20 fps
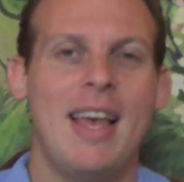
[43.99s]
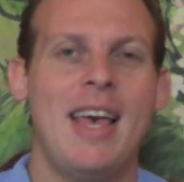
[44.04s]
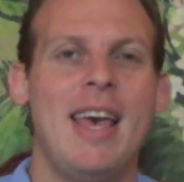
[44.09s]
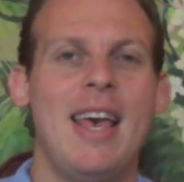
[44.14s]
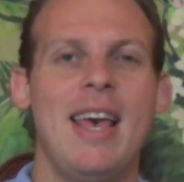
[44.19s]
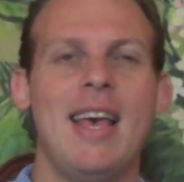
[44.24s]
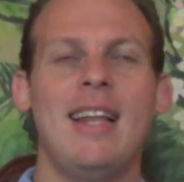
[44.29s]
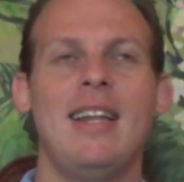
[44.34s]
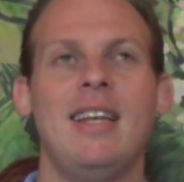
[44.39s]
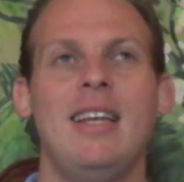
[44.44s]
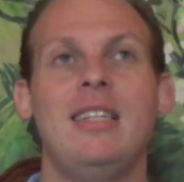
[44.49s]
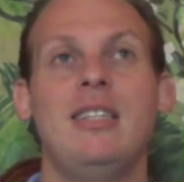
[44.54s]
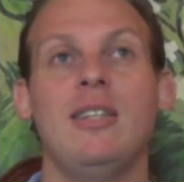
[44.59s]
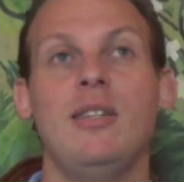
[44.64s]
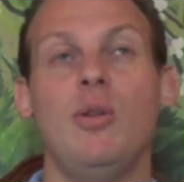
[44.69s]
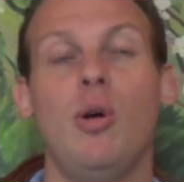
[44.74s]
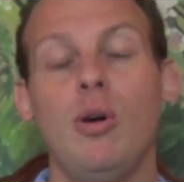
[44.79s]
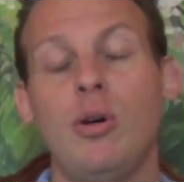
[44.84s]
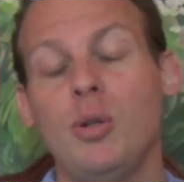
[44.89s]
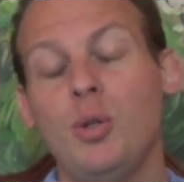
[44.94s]
And it's
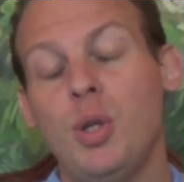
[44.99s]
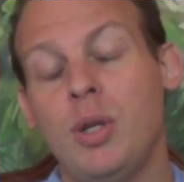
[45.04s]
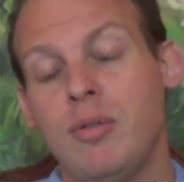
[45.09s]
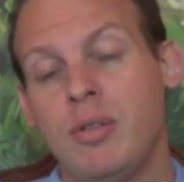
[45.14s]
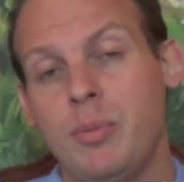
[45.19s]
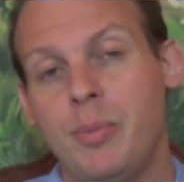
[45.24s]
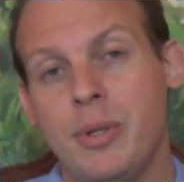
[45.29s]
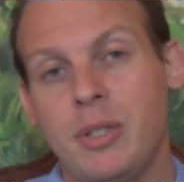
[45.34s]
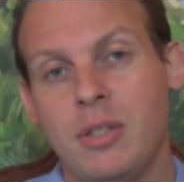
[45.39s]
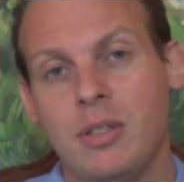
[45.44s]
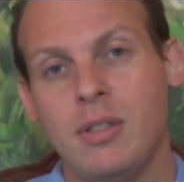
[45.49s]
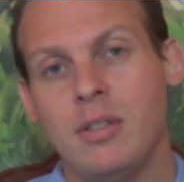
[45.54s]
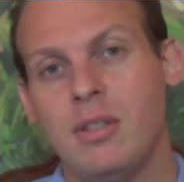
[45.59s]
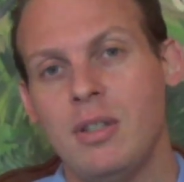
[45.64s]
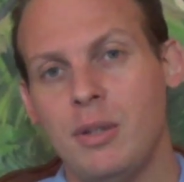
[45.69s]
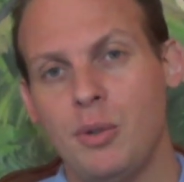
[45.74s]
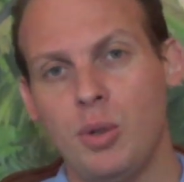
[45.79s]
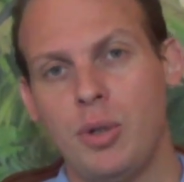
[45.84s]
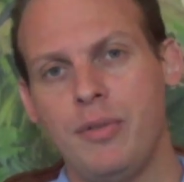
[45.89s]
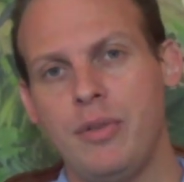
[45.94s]
a local service
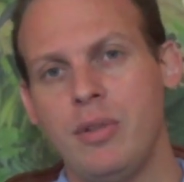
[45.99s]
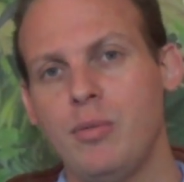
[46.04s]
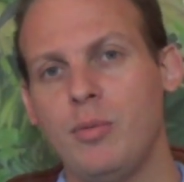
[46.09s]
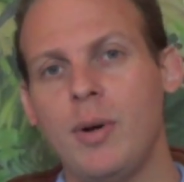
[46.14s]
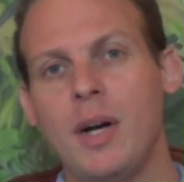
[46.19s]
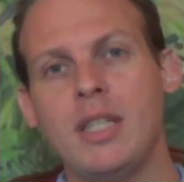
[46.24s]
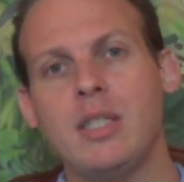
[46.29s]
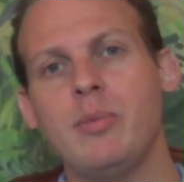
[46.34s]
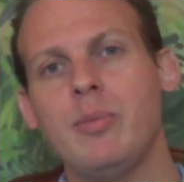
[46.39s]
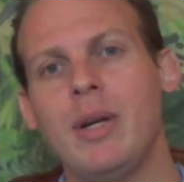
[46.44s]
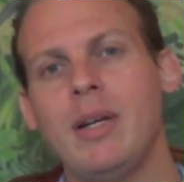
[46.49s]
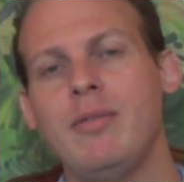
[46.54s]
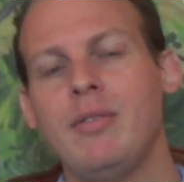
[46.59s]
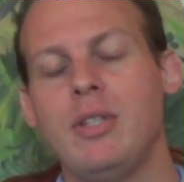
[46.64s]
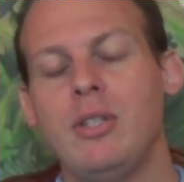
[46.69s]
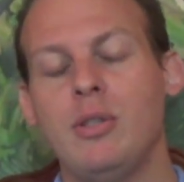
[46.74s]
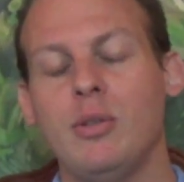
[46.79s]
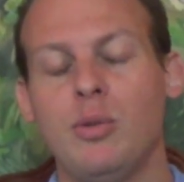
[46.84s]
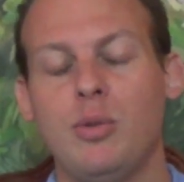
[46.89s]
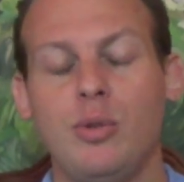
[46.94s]
business. So if you've watched my
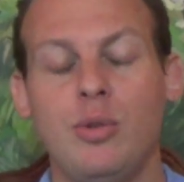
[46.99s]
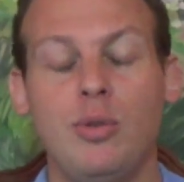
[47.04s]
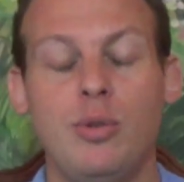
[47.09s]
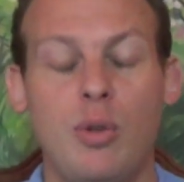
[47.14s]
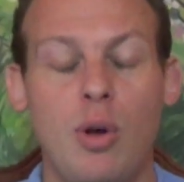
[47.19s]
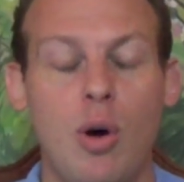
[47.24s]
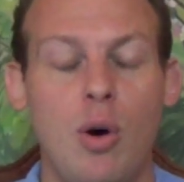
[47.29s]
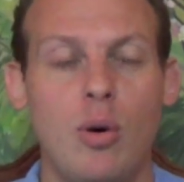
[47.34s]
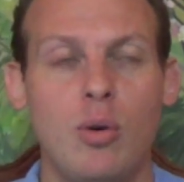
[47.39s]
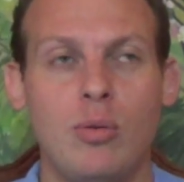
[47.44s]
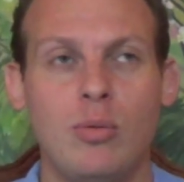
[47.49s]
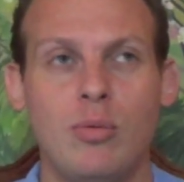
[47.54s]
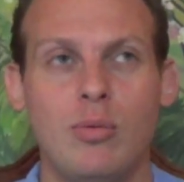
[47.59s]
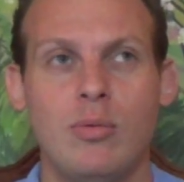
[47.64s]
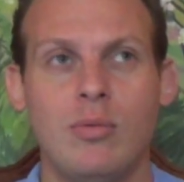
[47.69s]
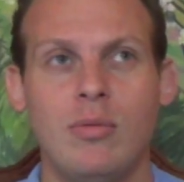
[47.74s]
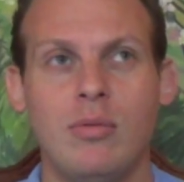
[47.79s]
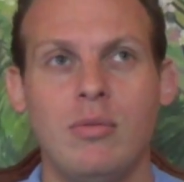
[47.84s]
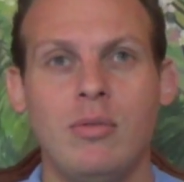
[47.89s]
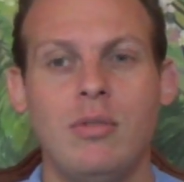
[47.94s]
videos, you
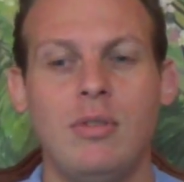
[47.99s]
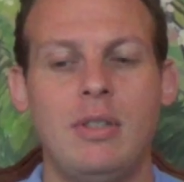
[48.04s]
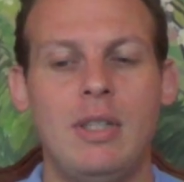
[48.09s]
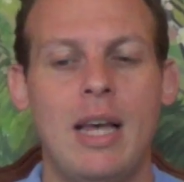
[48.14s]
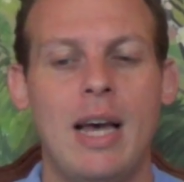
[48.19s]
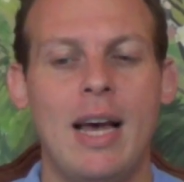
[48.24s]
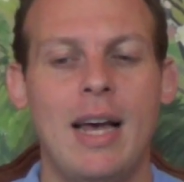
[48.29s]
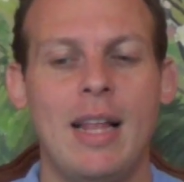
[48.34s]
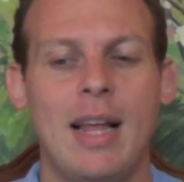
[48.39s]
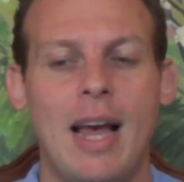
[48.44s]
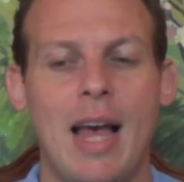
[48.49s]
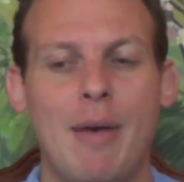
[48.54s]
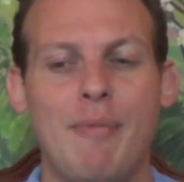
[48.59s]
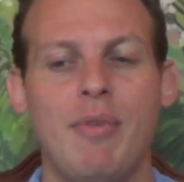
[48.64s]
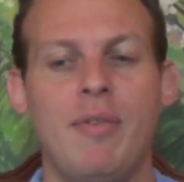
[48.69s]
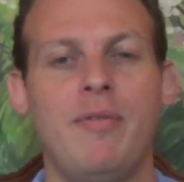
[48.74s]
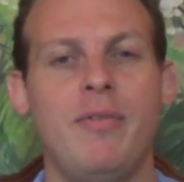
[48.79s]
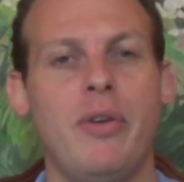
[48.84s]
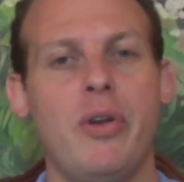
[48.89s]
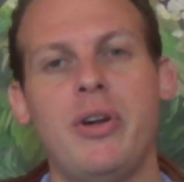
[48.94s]
know that I have
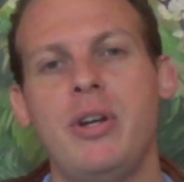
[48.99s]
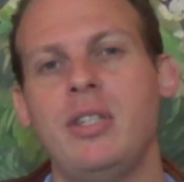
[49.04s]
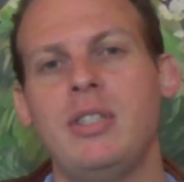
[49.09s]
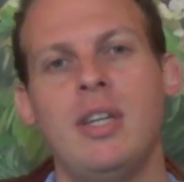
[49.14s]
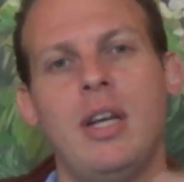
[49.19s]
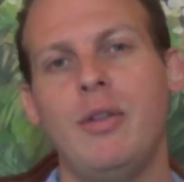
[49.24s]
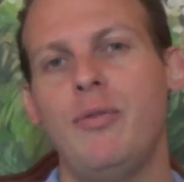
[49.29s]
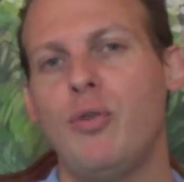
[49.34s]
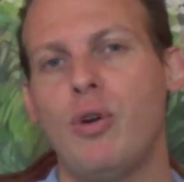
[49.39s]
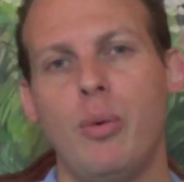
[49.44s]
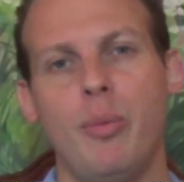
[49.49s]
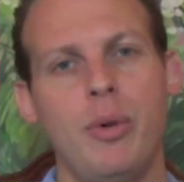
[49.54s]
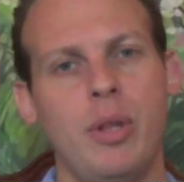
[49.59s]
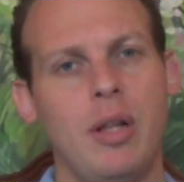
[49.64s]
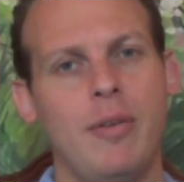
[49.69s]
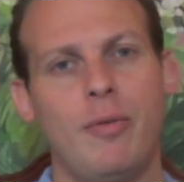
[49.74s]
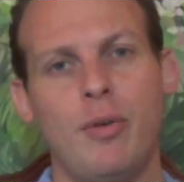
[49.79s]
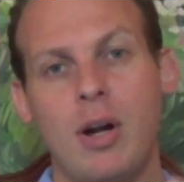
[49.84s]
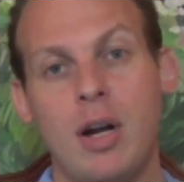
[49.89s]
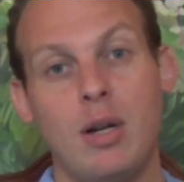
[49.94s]
a very set
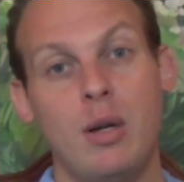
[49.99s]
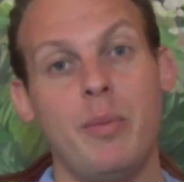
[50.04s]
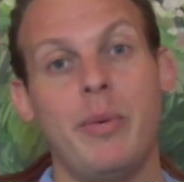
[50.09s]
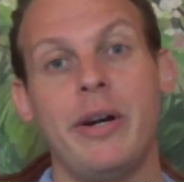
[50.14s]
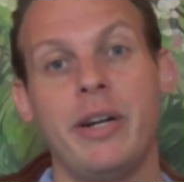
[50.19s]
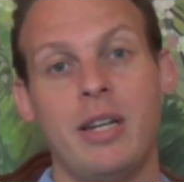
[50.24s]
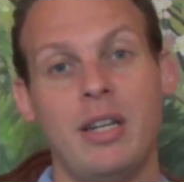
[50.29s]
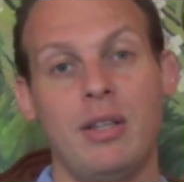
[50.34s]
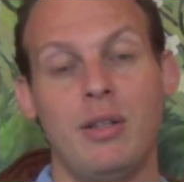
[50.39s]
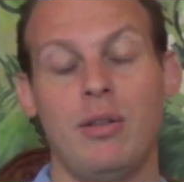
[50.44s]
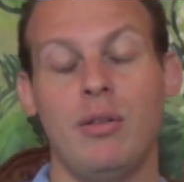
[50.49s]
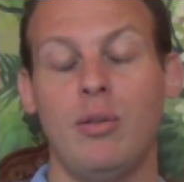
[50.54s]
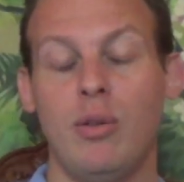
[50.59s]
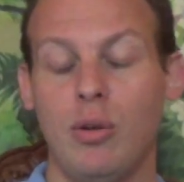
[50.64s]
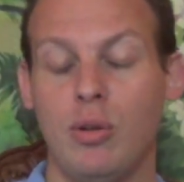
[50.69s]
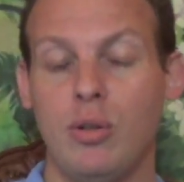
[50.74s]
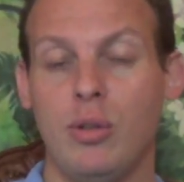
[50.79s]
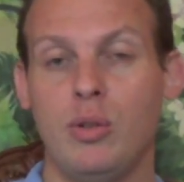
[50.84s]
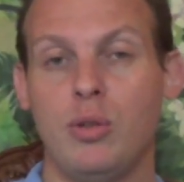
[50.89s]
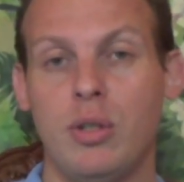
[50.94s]
formula for how to market
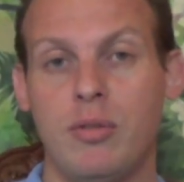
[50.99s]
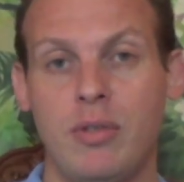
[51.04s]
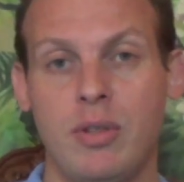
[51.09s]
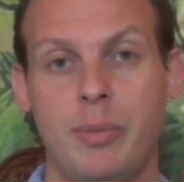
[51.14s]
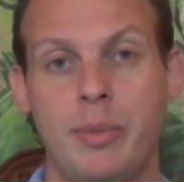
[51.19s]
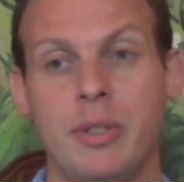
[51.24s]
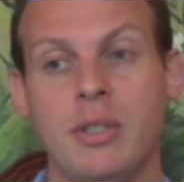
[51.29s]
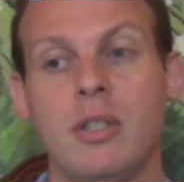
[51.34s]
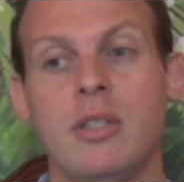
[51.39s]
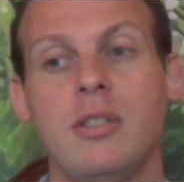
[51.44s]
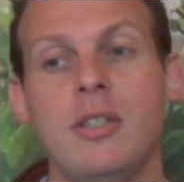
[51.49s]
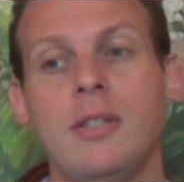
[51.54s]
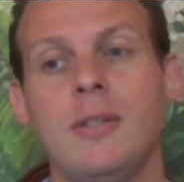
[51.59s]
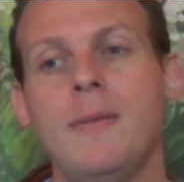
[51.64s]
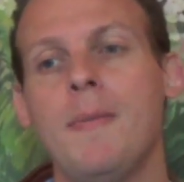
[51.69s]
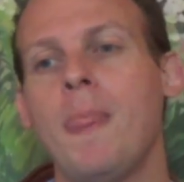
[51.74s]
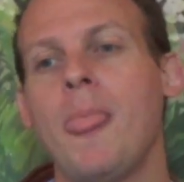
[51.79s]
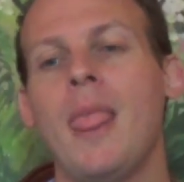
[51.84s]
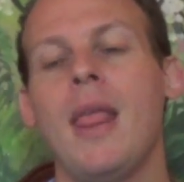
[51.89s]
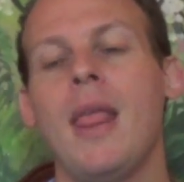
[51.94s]
local service businesses.